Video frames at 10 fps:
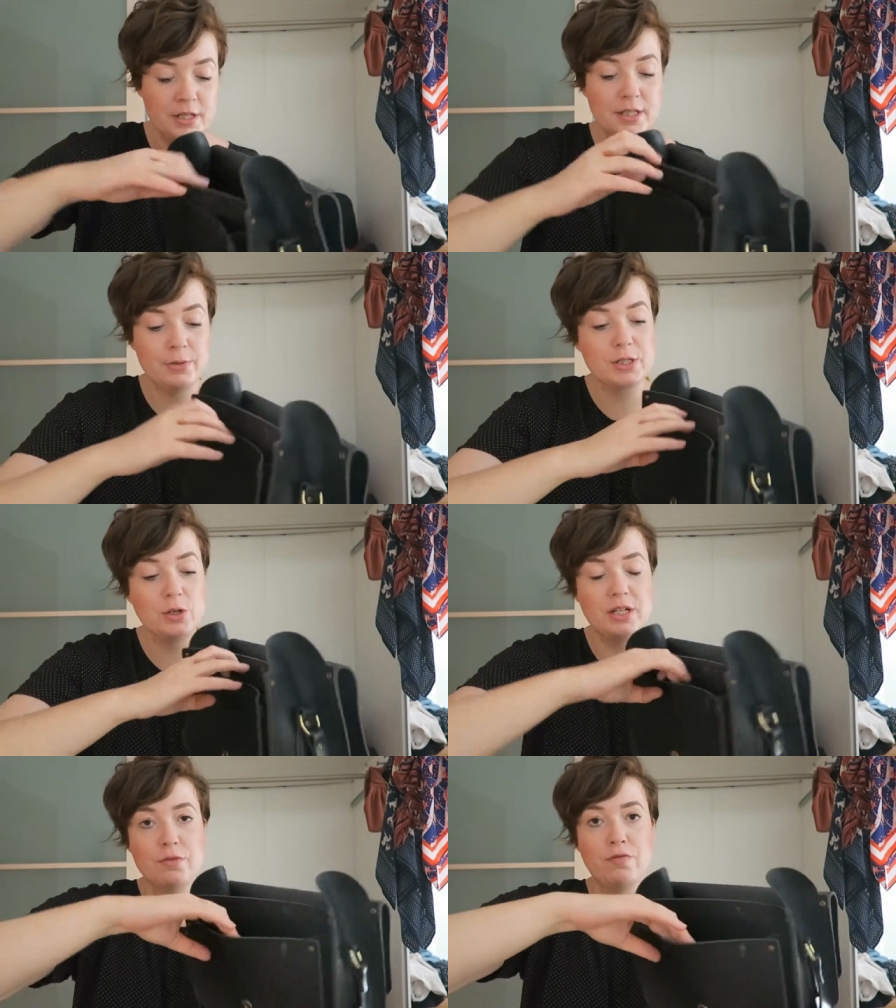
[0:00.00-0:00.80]
So it's
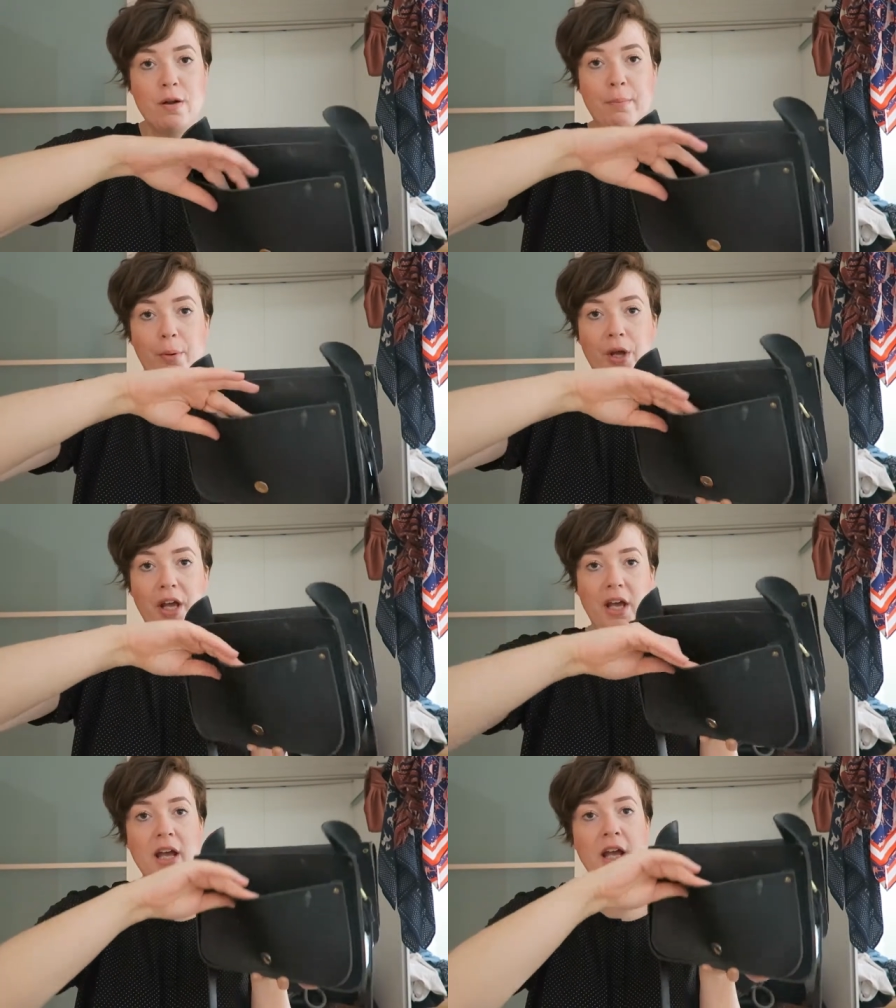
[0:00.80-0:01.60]
got this front
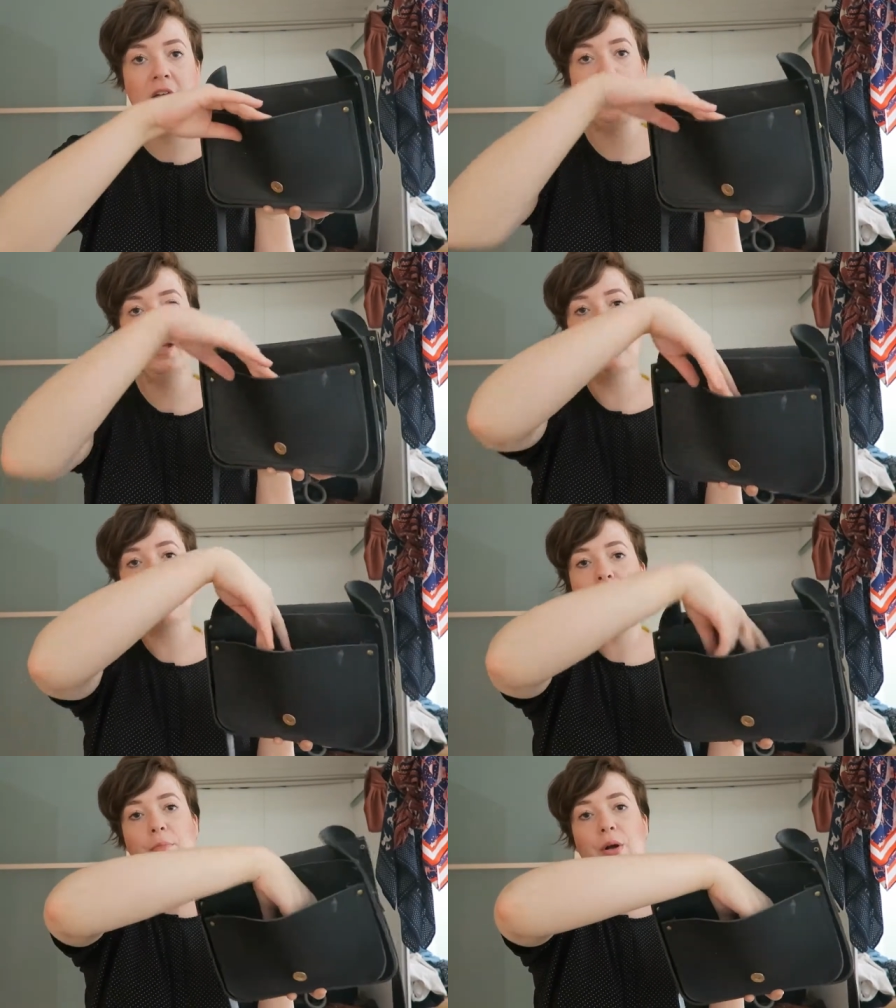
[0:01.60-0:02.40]
pocket here that
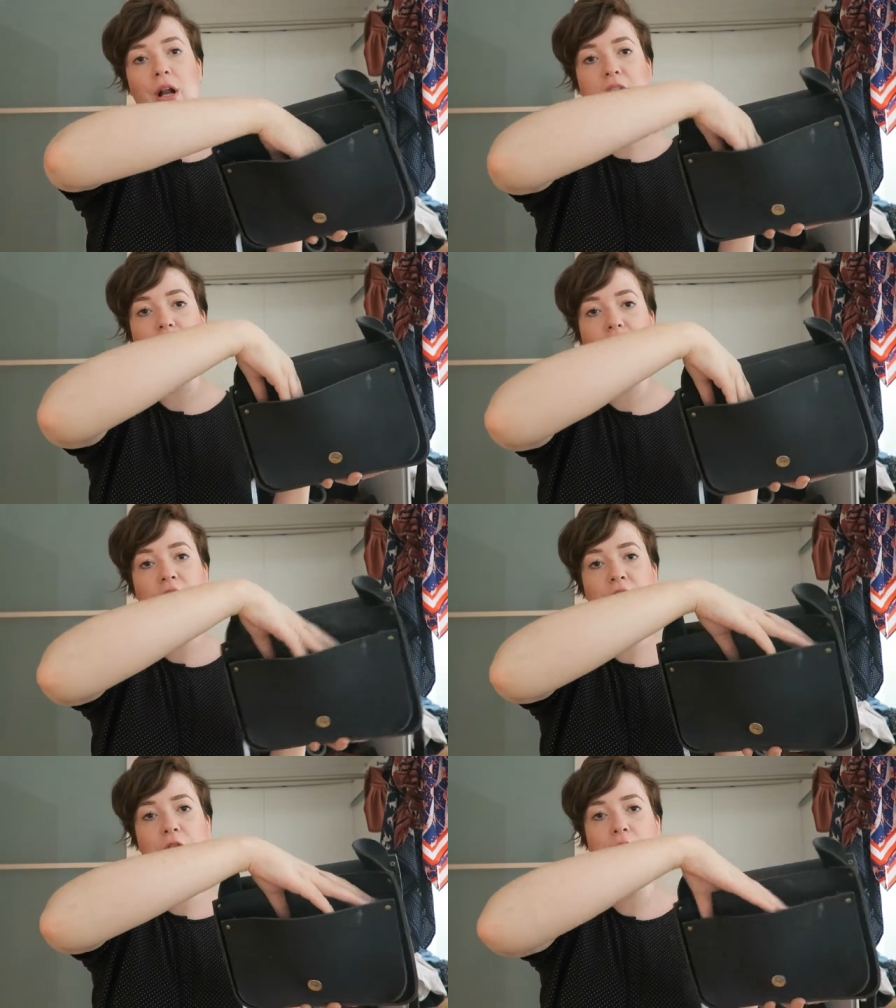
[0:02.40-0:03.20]
you can put like your
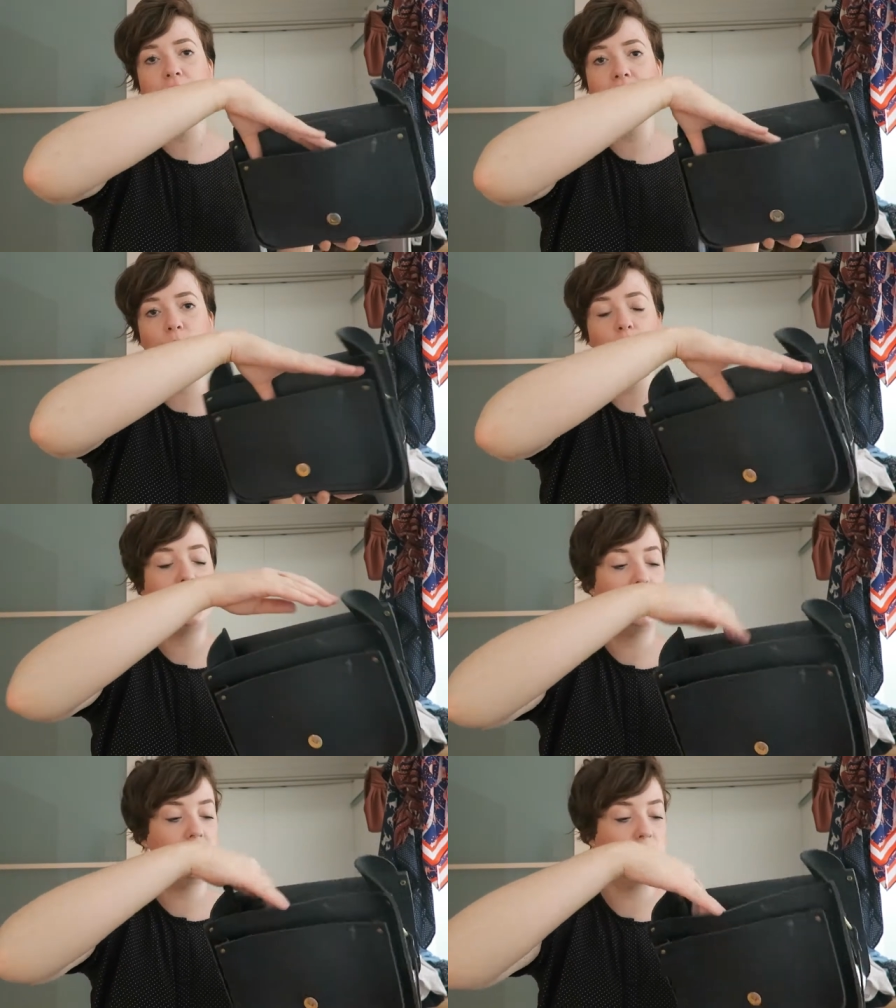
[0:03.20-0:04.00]
phone and
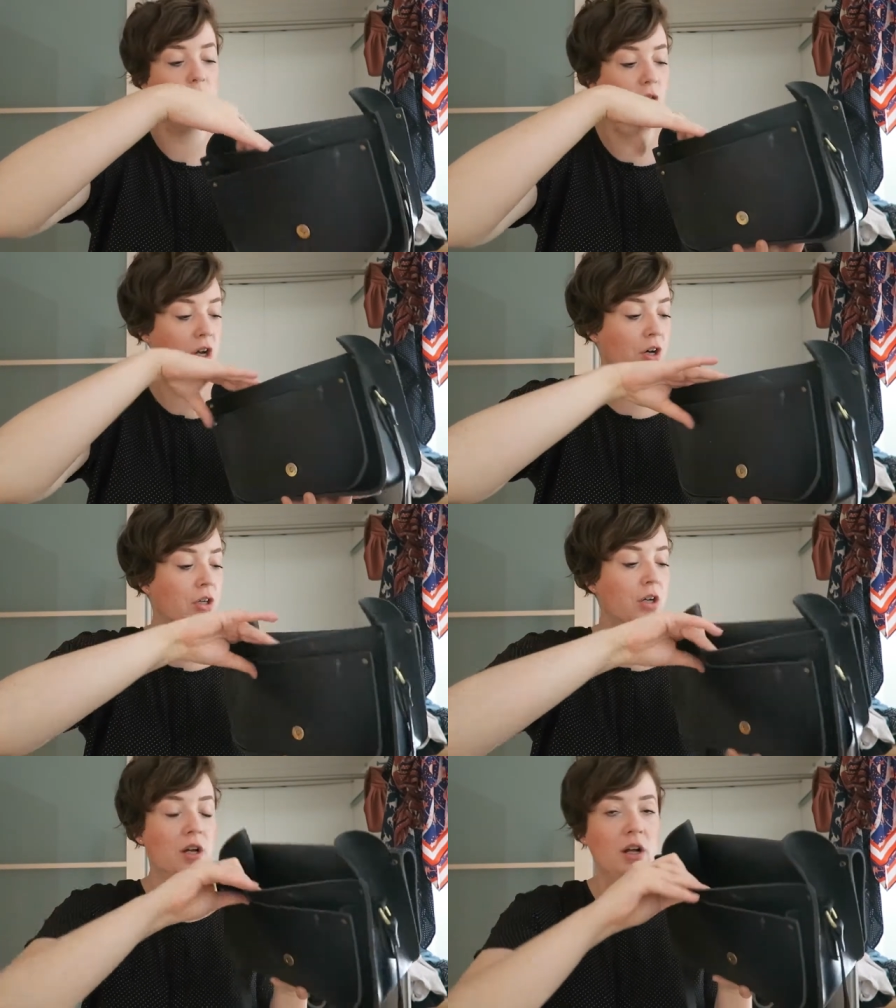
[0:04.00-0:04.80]
wallet and
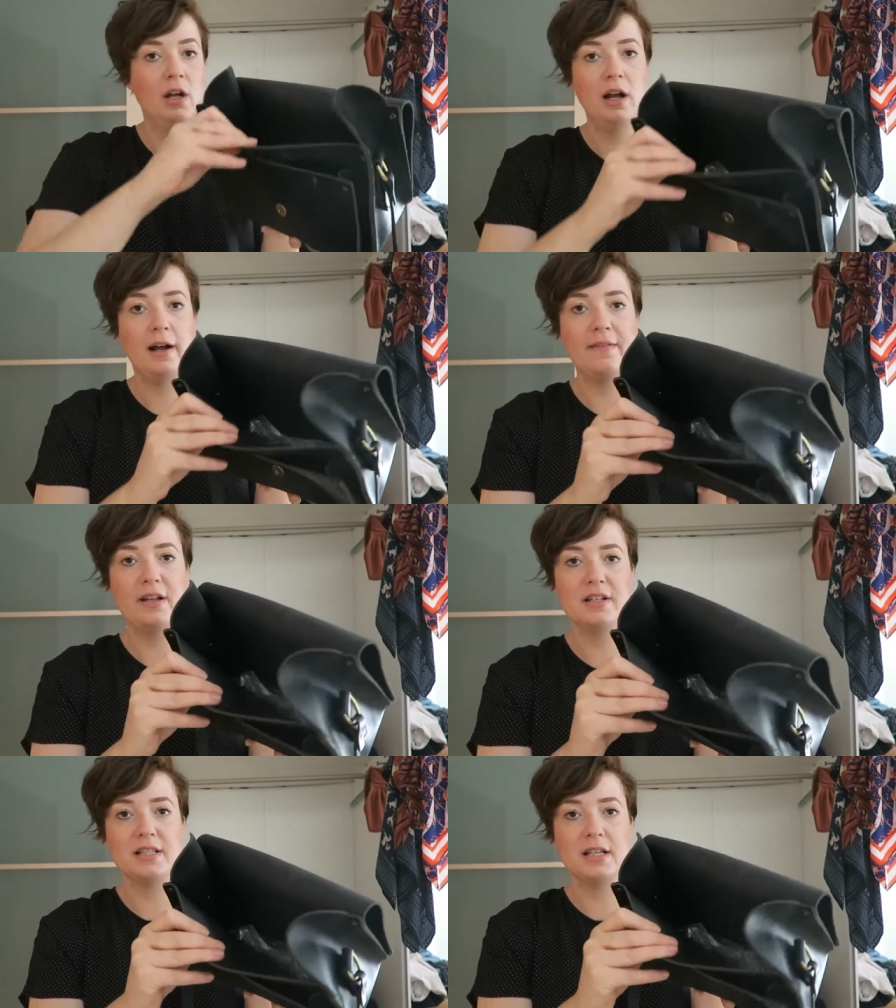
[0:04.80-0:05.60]
whatnot, and
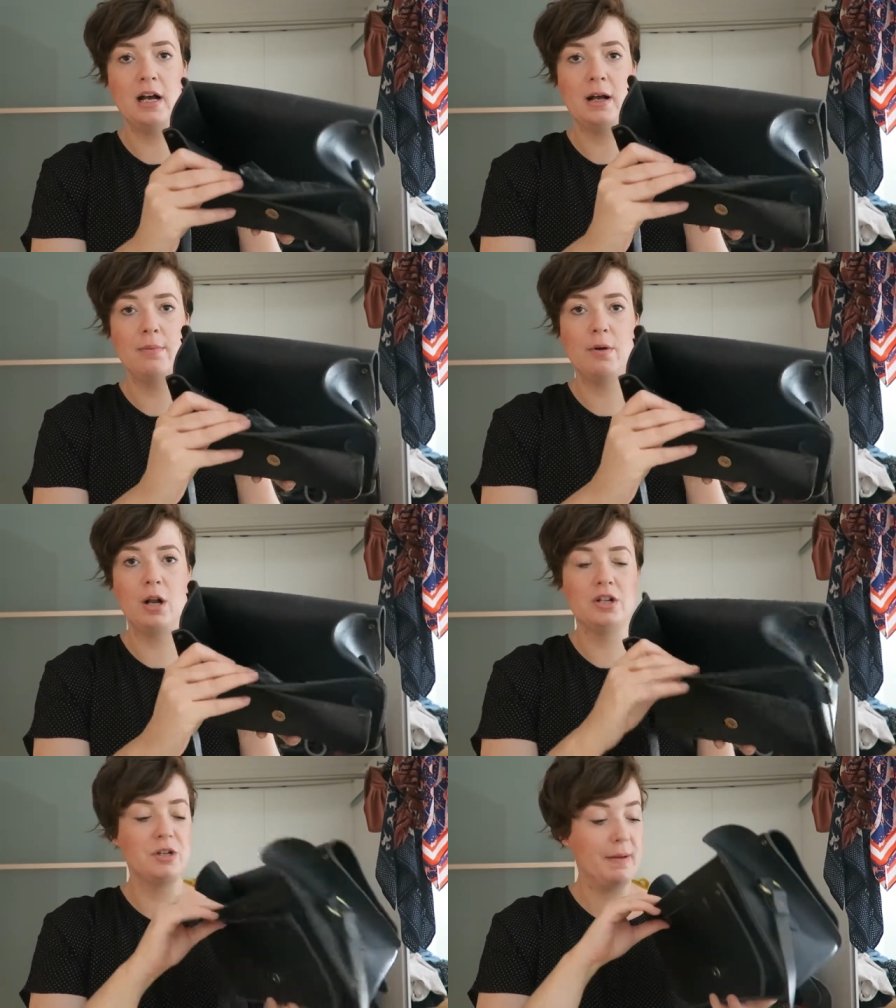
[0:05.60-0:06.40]
then this
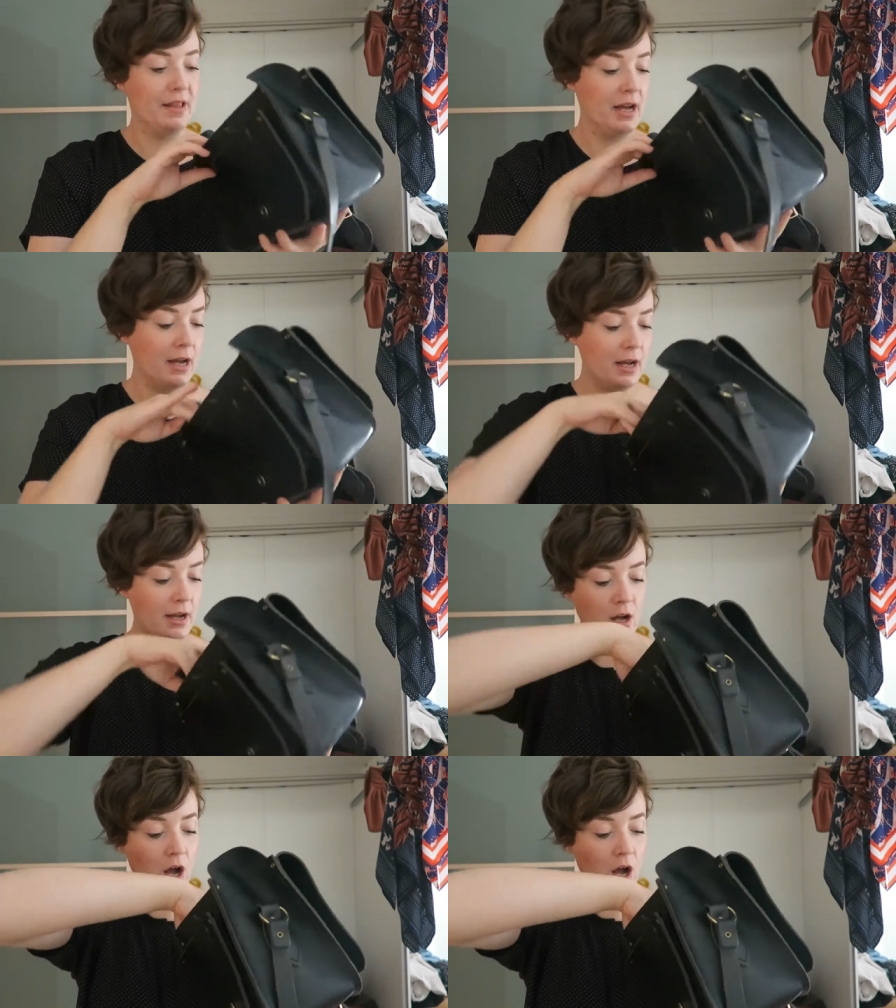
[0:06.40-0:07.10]
larger bit there.